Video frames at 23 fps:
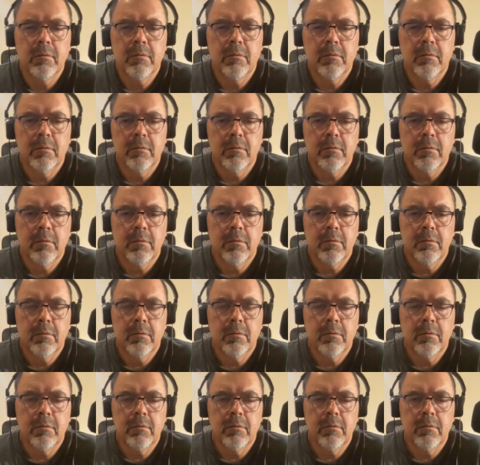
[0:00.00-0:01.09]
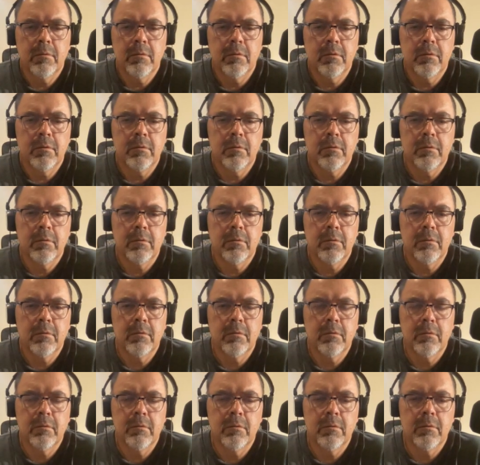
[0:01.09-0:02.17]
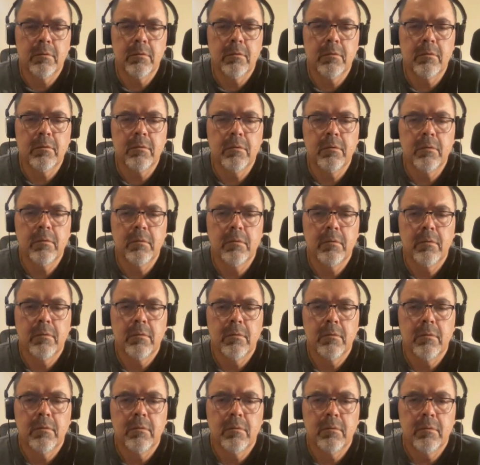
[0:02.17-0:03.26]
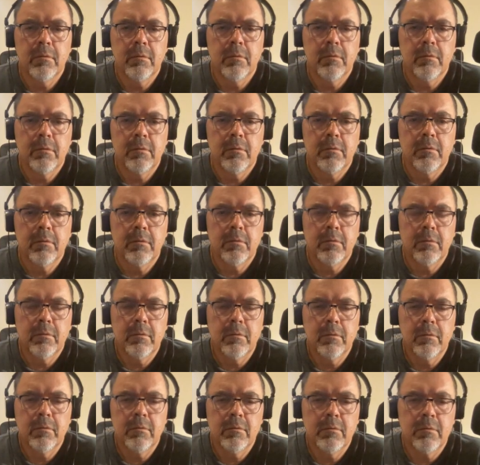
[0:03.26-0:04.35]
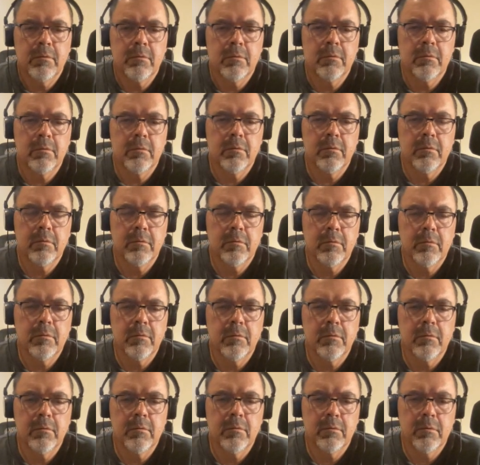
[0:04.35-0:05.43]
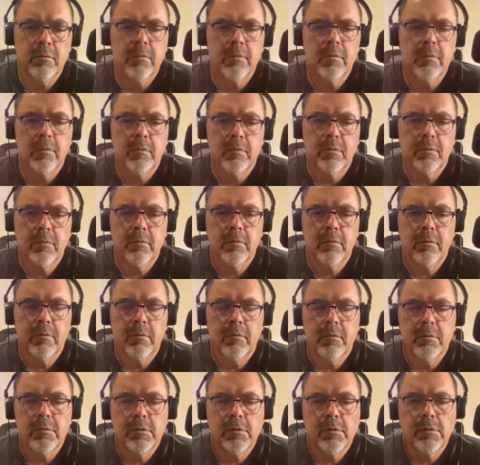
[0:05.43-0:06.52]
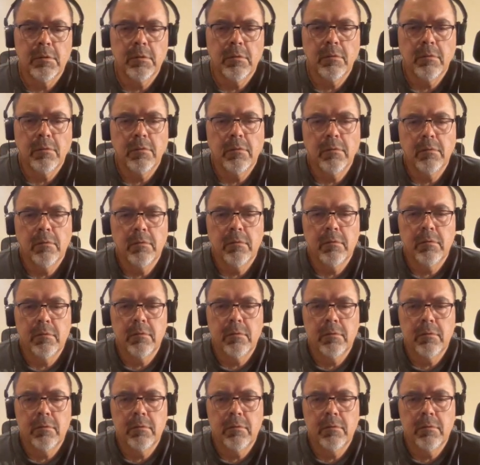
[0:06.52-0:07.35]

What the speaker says: (not speaking)